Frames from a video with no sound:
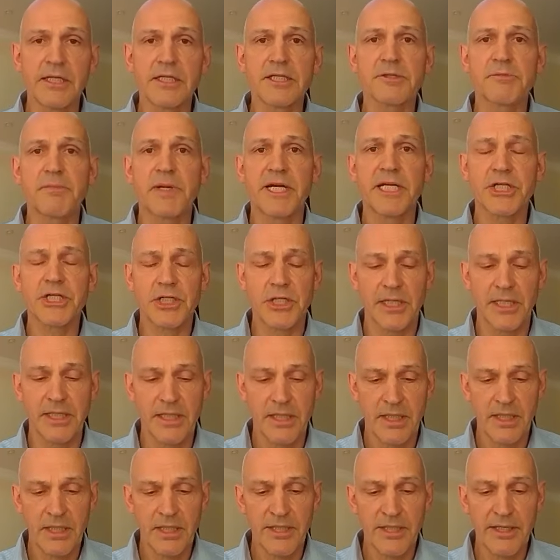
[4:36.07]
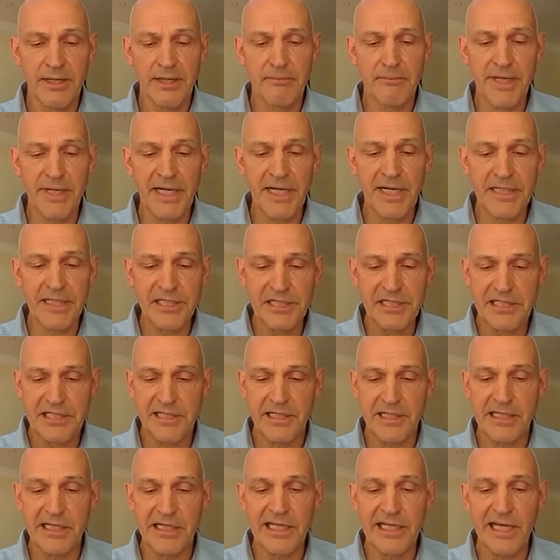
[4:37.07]
especially Nebraska
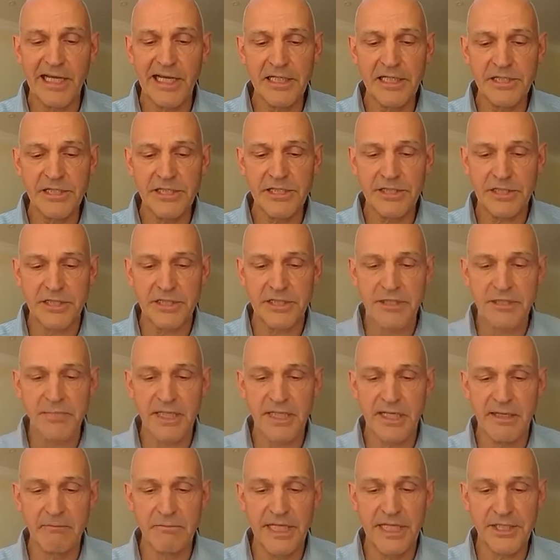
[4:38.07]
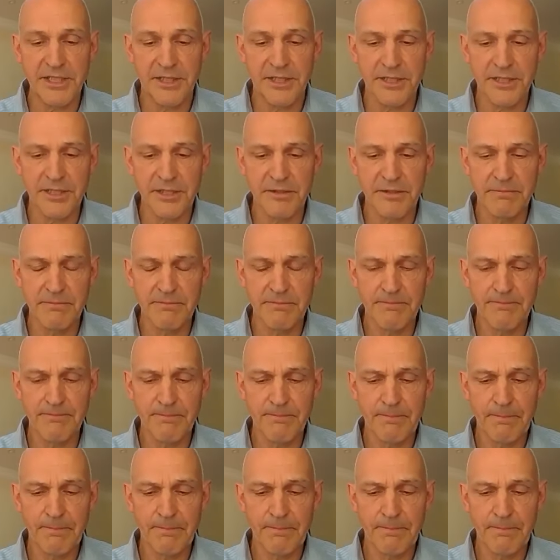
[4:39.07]
and Kansas, became deserts.